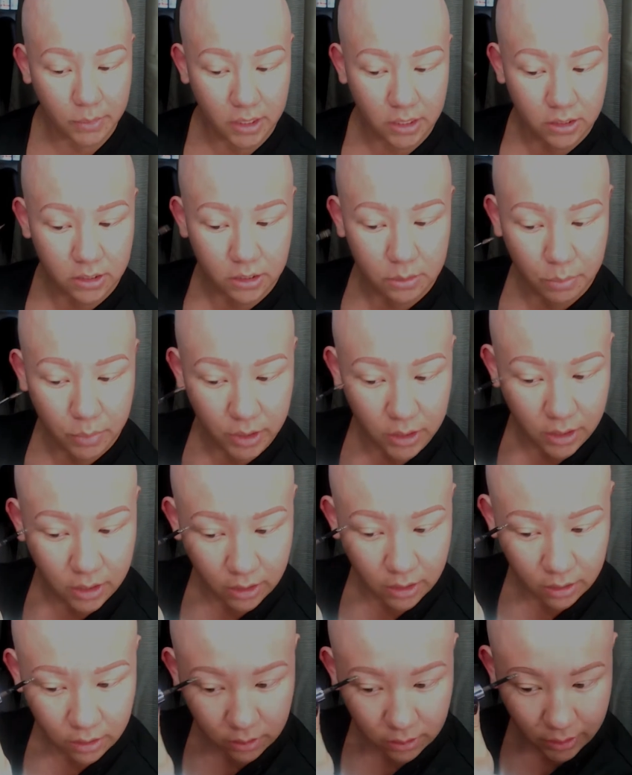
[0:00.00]
so I'm going to just put
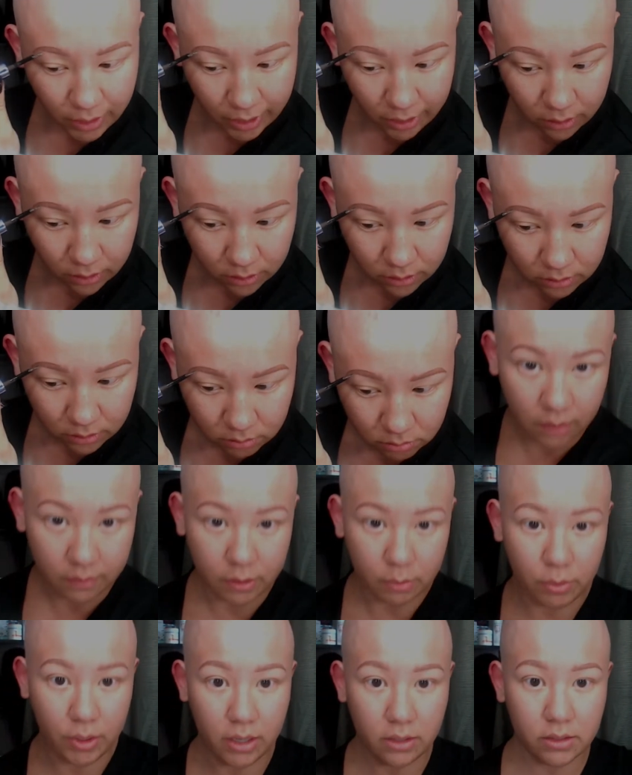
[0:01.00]
another layer of
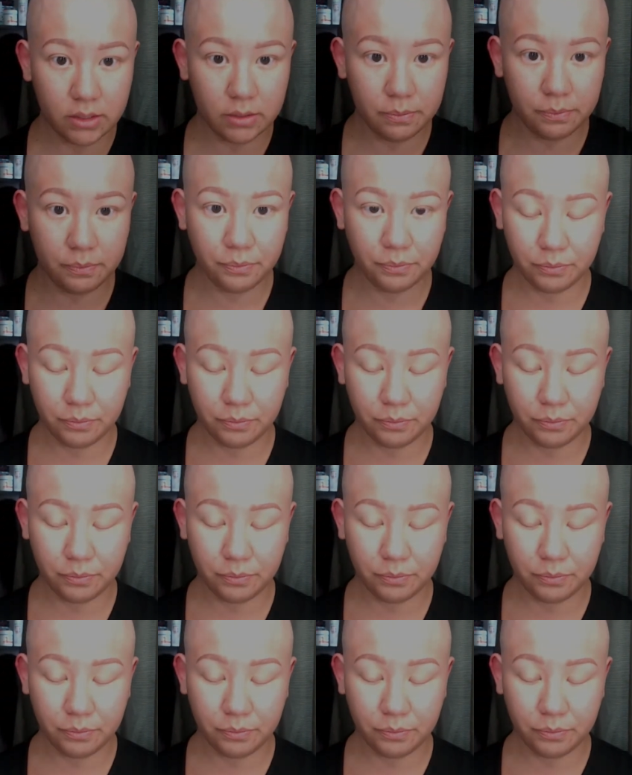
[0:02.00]
the brows.